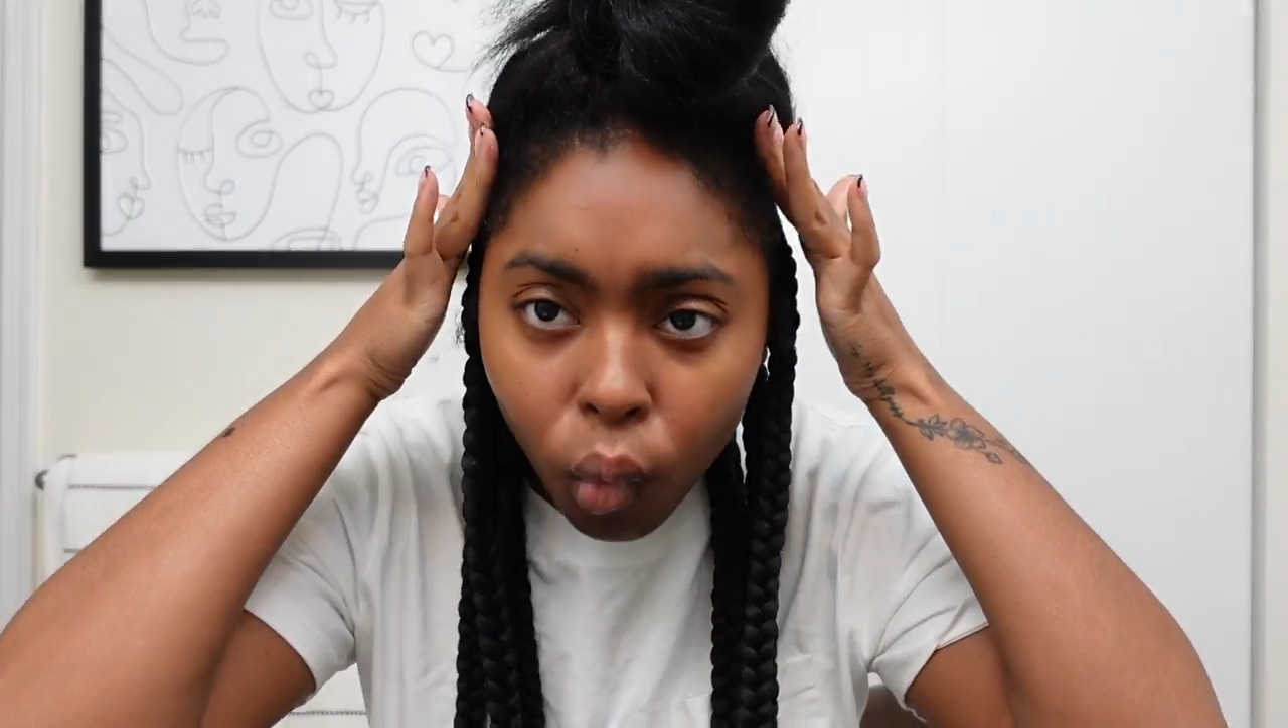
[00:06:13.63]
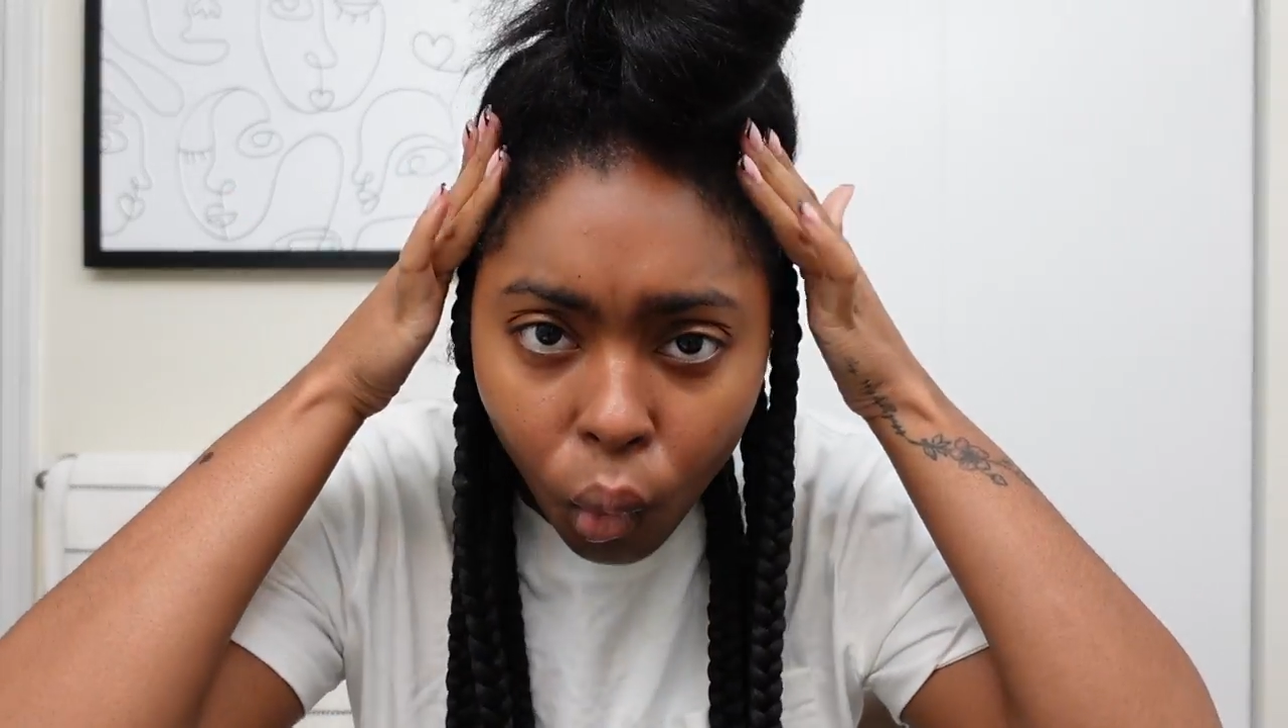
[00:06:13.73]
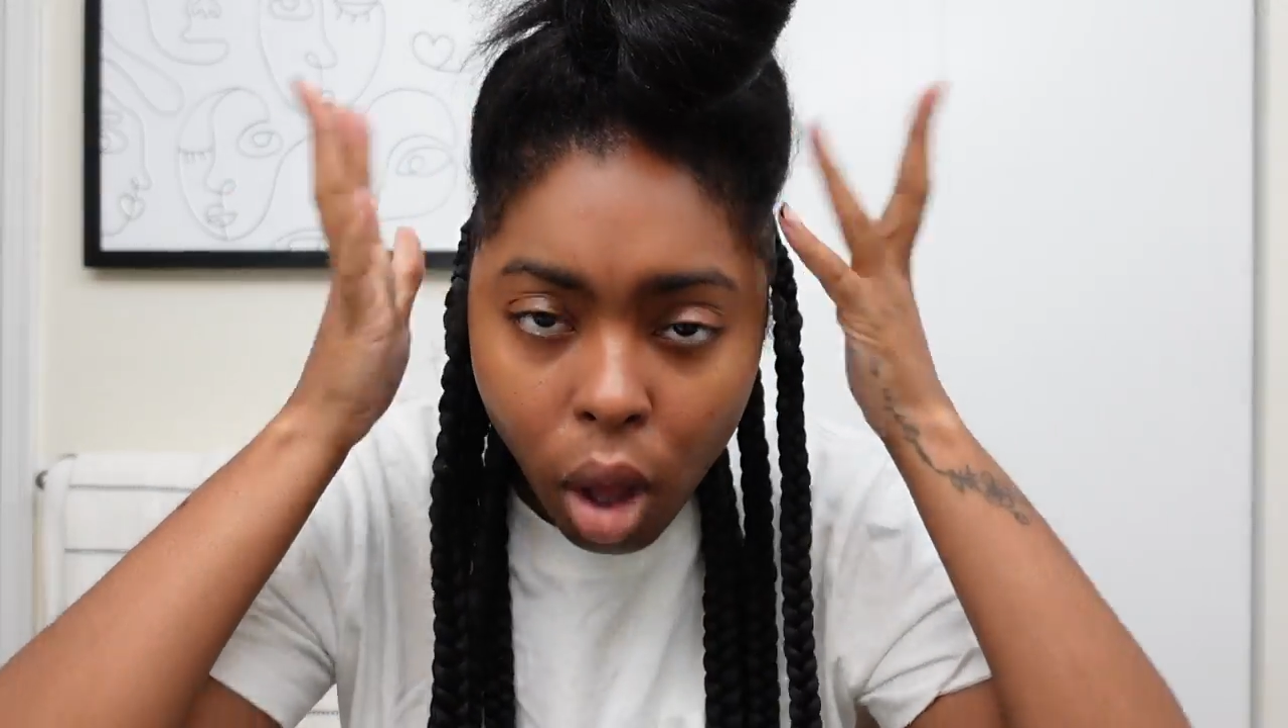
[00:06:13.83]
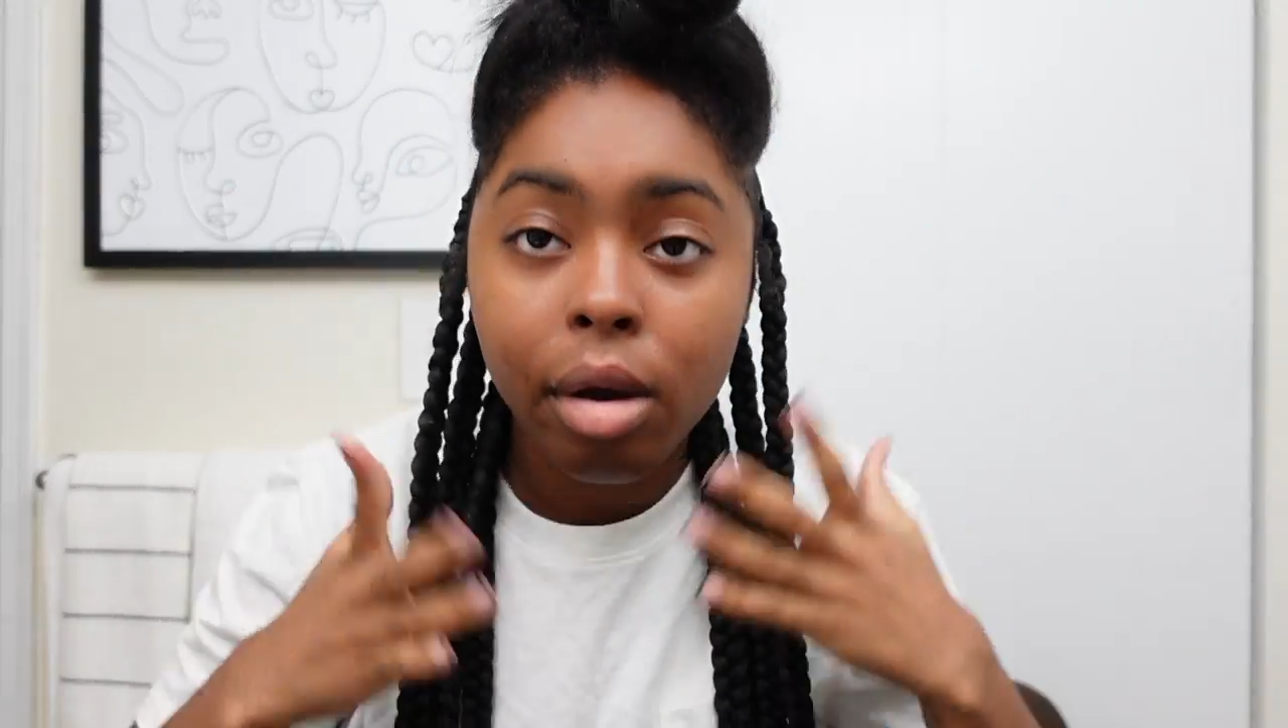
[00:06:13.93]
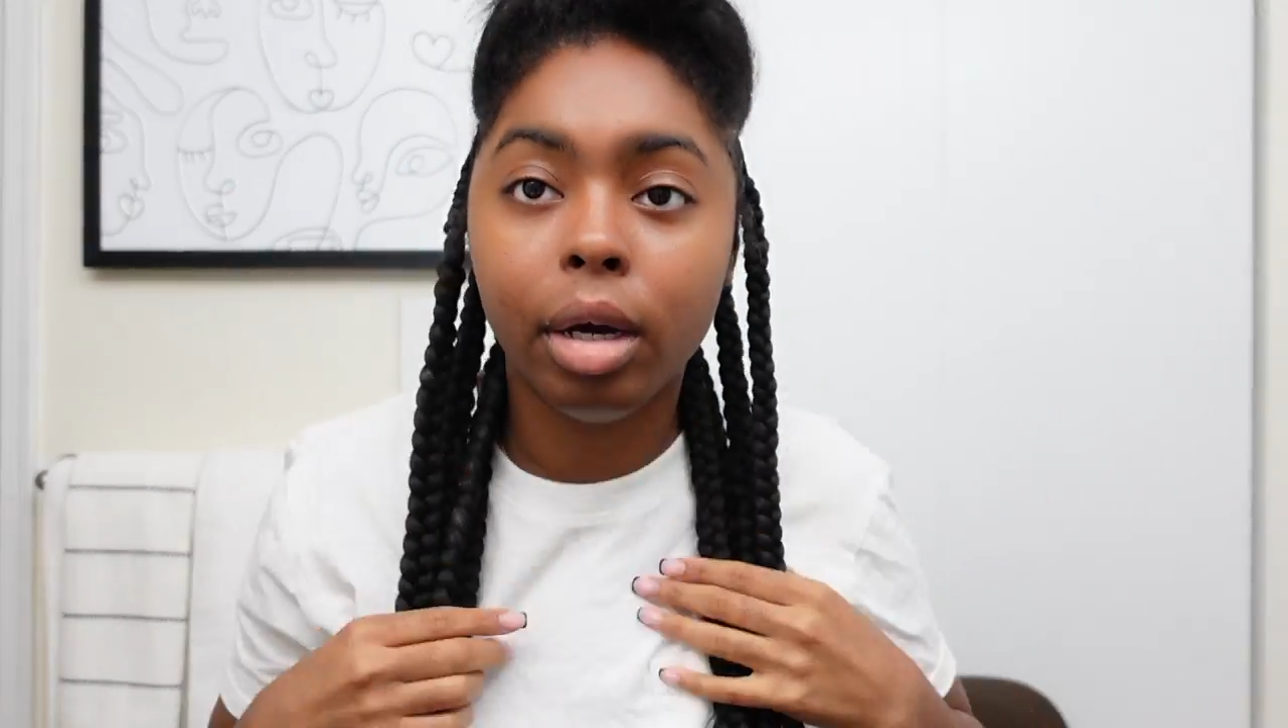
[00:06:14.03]

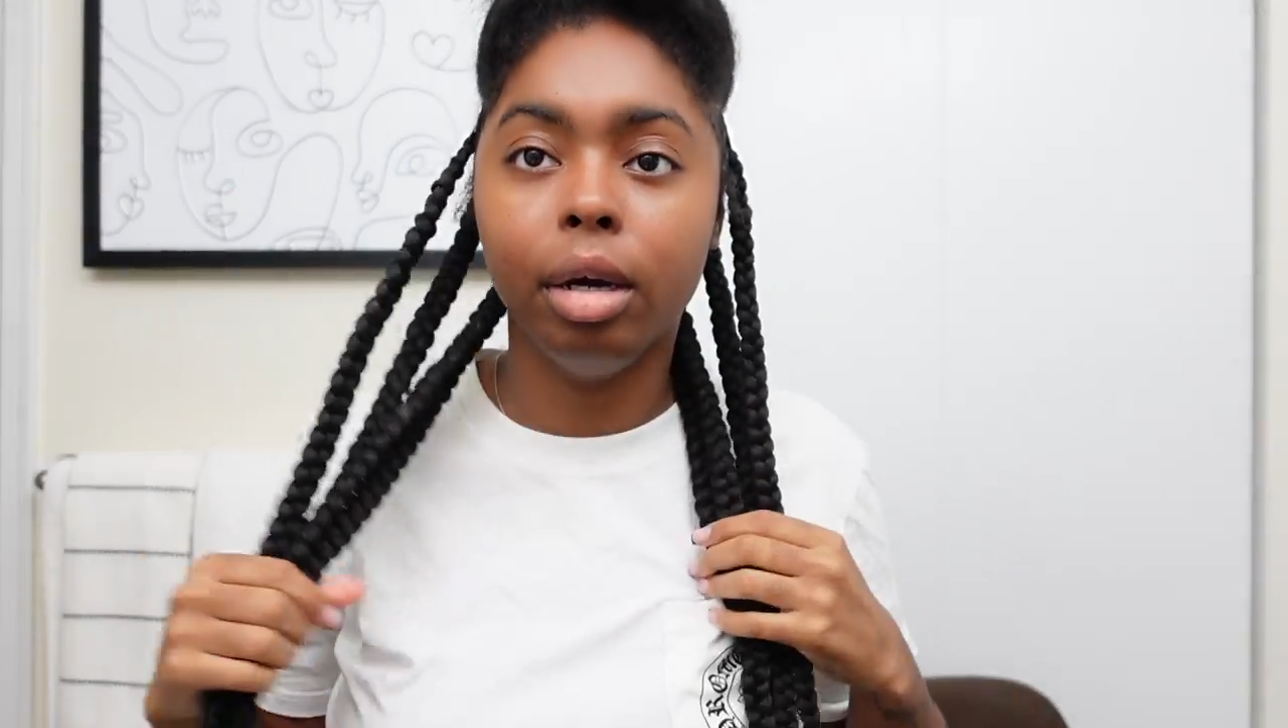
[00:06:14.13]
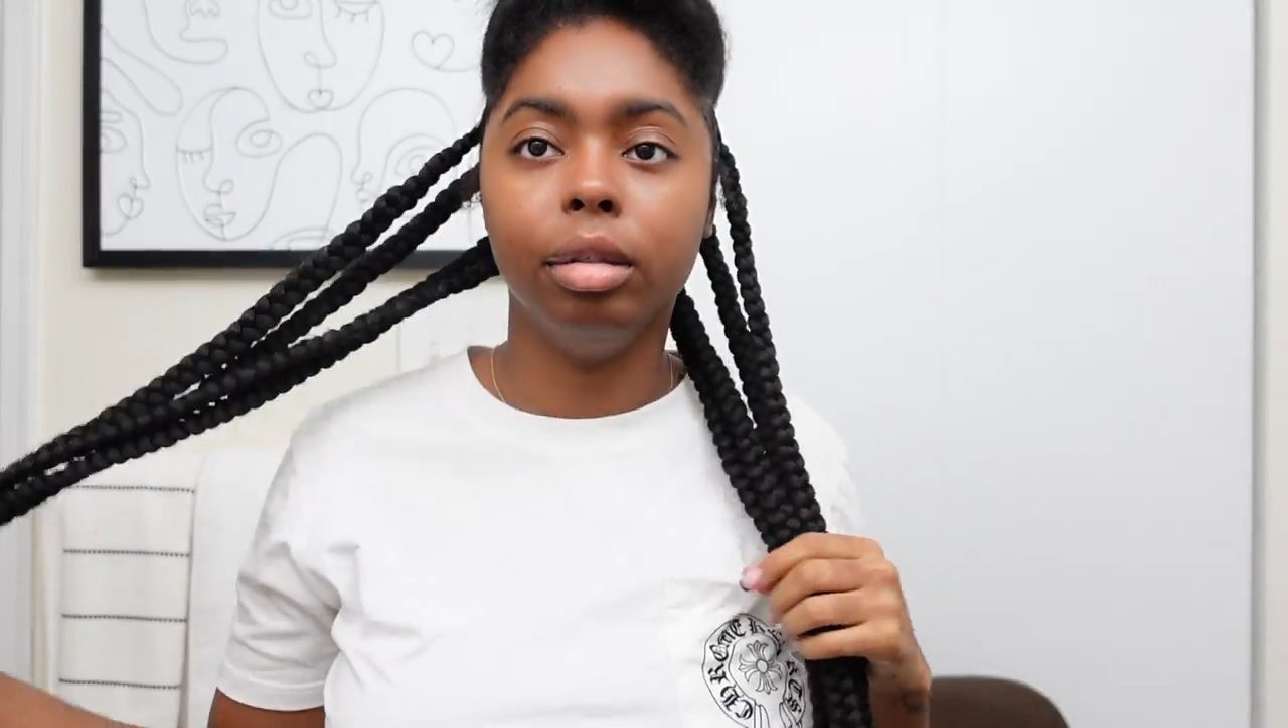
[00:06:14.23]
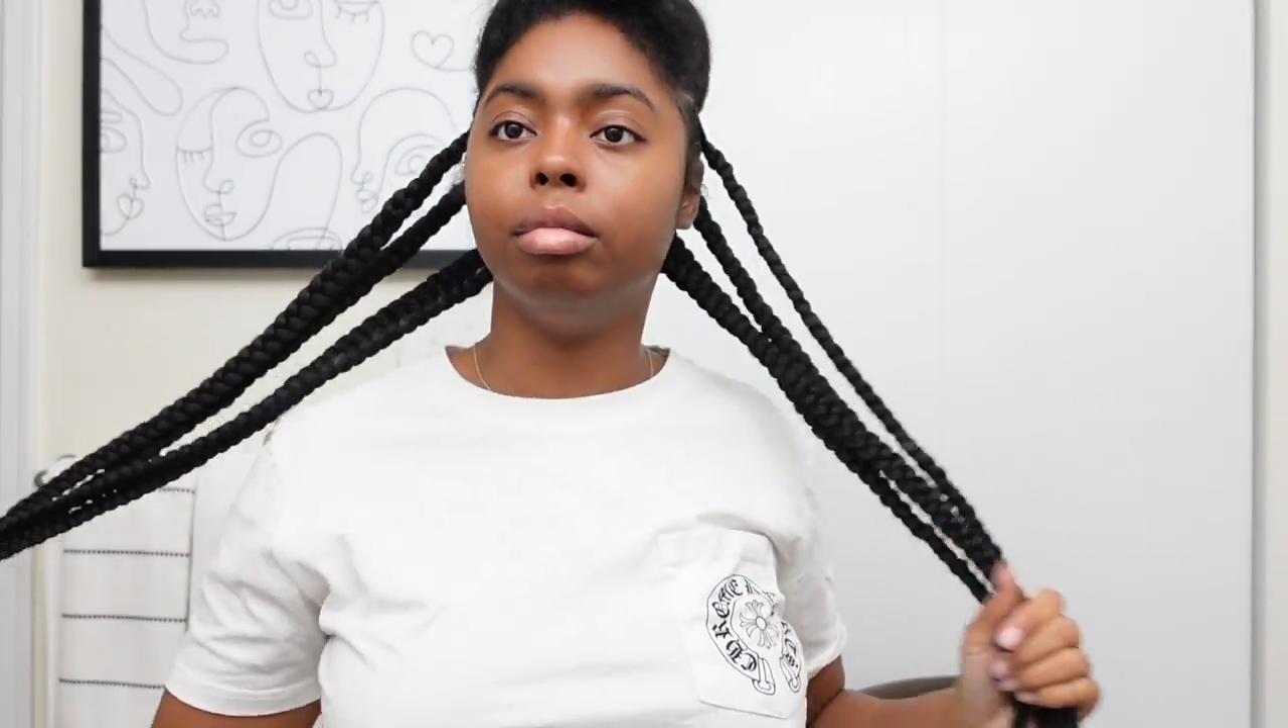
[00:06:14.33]
So this is what